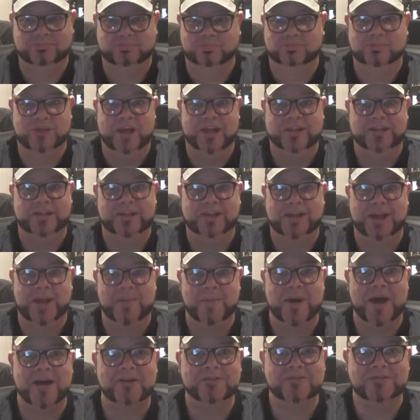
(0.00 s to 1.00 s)
nothing
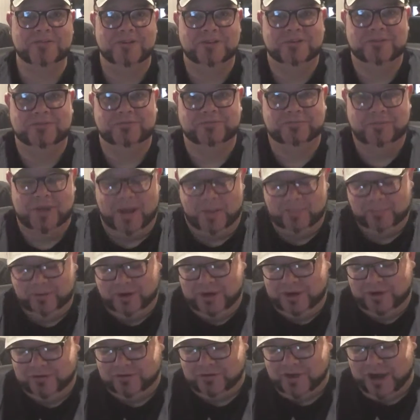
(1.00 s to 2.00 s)
came out, so I'm
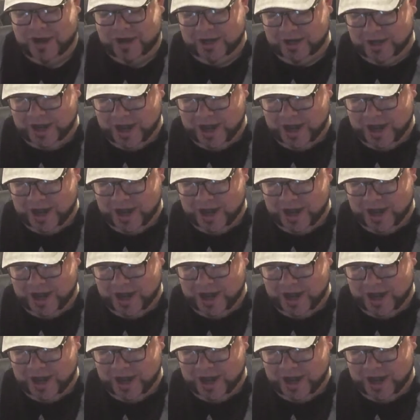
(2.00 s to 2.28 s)
going to try it